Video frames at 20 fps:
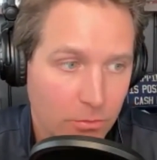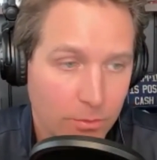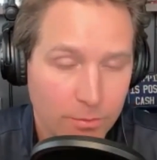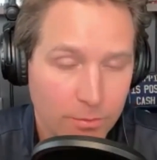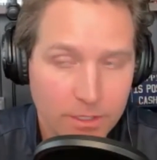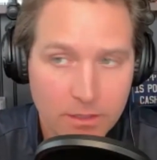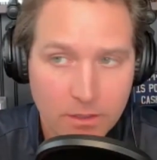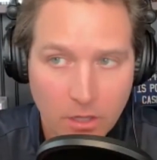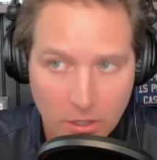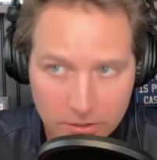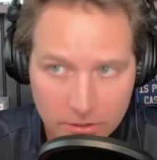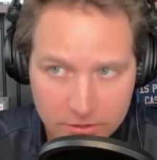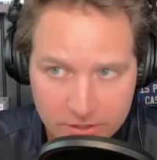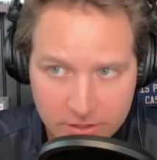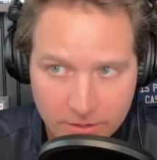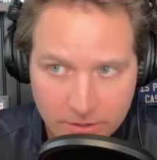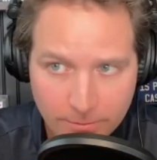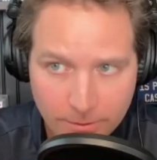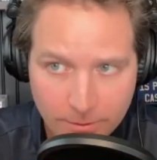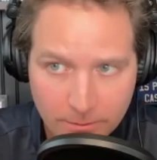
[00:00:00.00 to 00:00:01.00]
When we launch
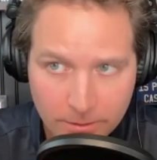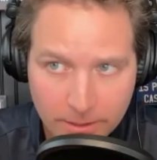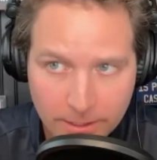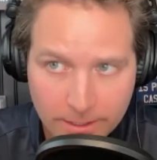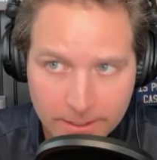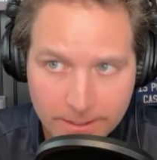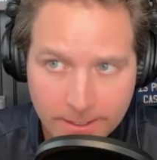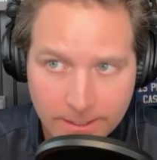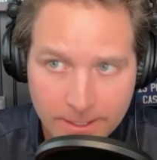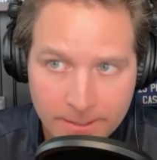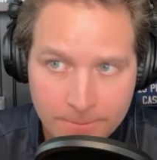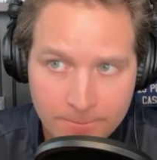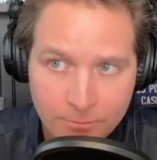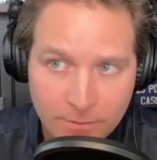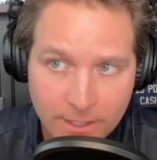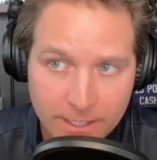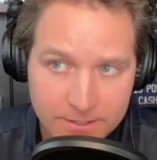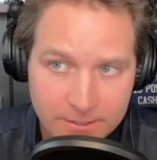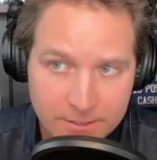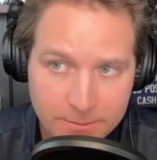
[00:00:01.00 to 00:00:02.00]
to the public
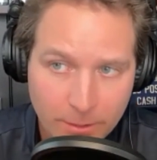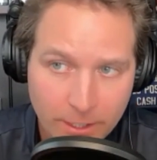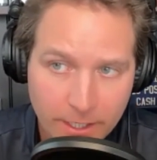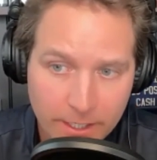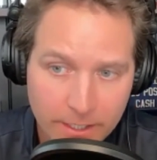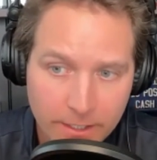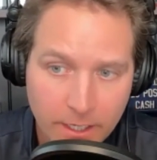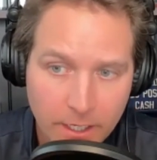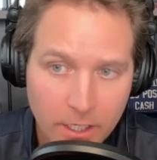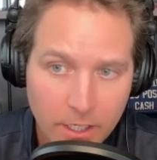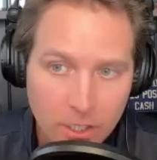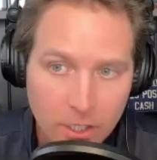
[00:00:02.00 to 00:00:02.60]
in spring,